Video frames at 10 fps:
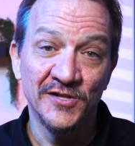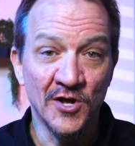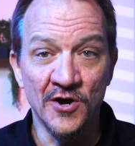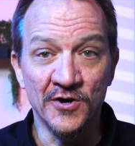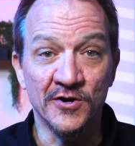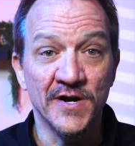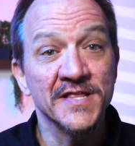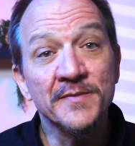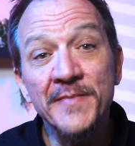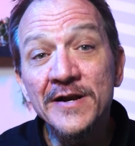longer.
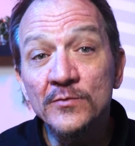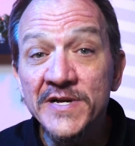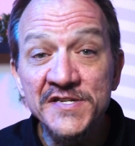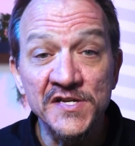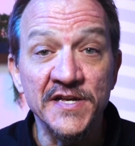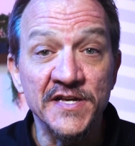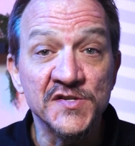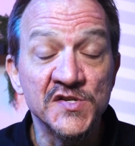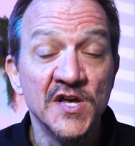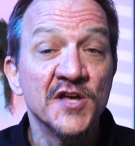And the main reason
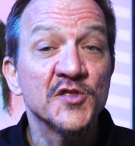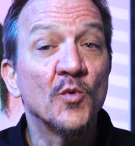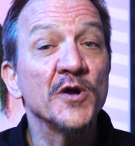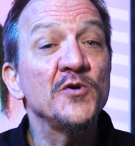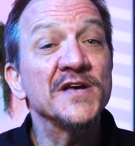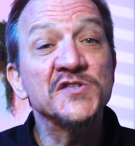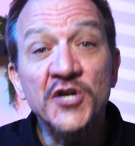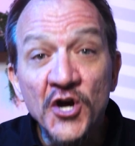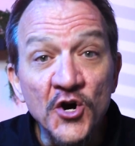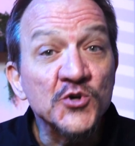is the one who has a
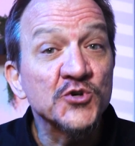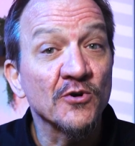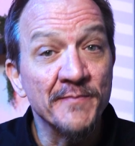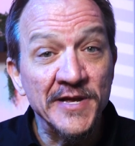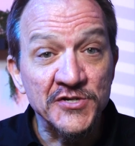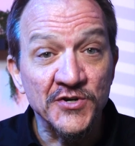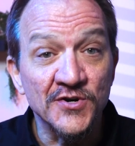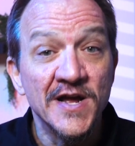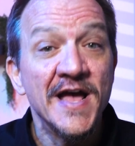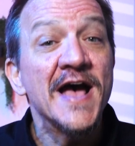coach or a
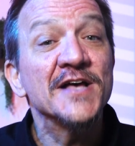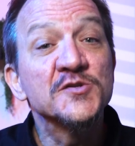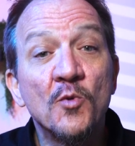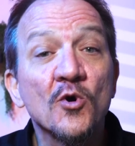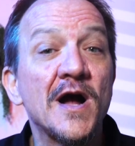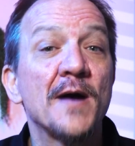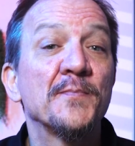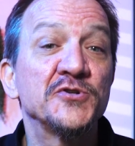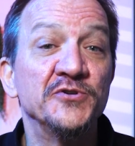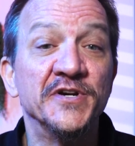mentor has more
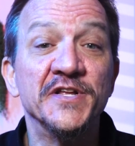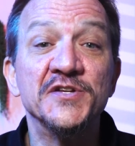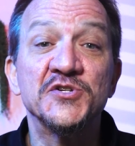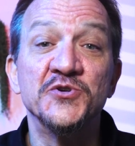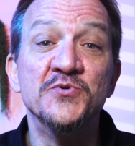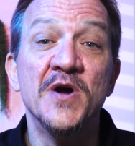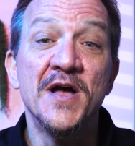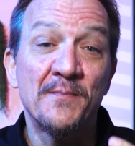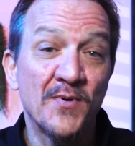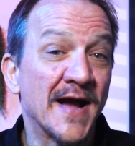opportunities to
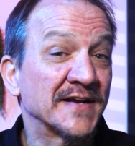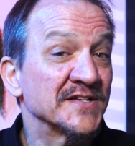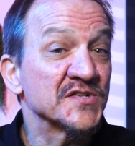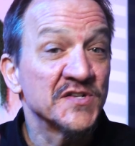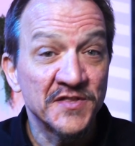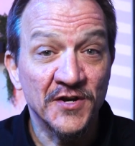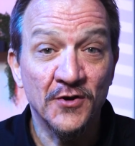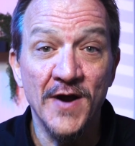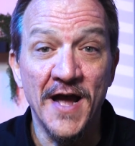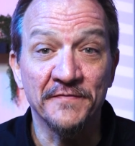practice the
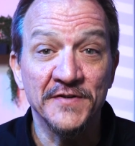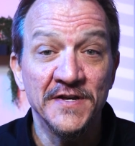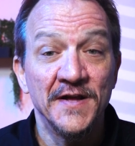craft.